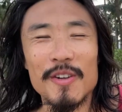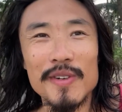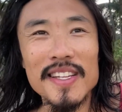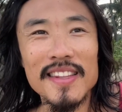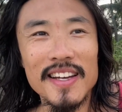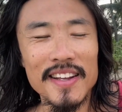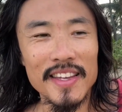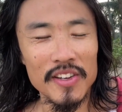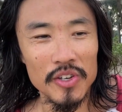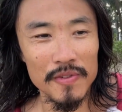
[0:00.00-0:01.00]
I really like
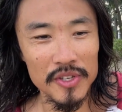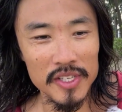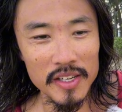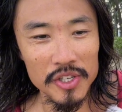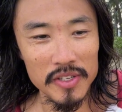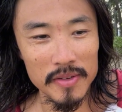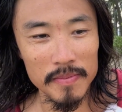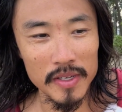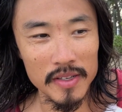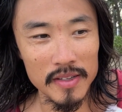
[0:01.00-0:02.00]
that conversation
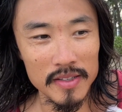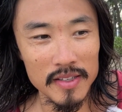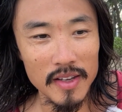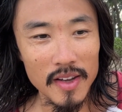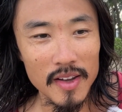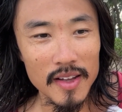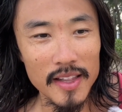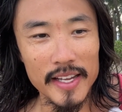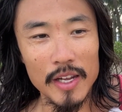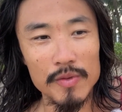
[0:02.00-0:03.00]
because
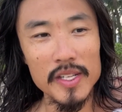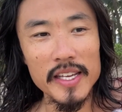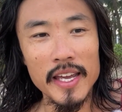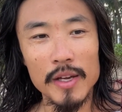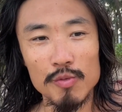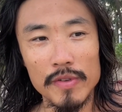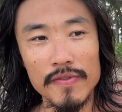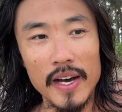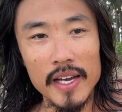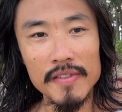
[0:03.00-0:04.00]
like it really
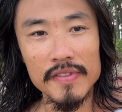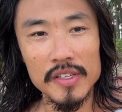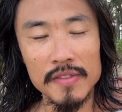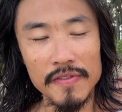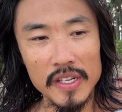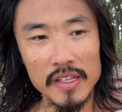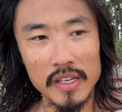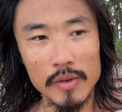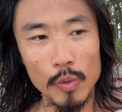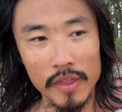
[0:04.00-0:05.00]
revived this
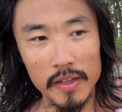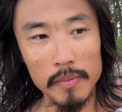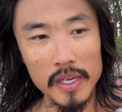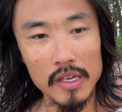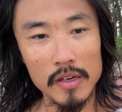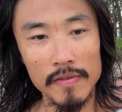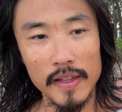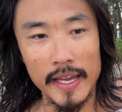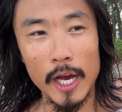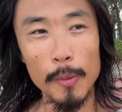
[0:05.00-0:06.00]
feeling within me of
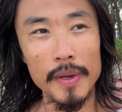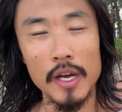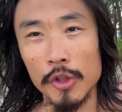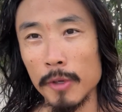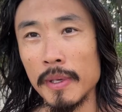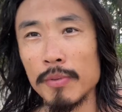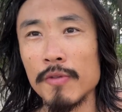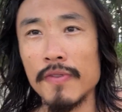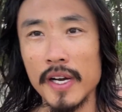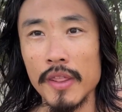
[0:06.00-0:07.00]
like helping other people
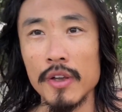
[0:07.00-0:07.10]
find their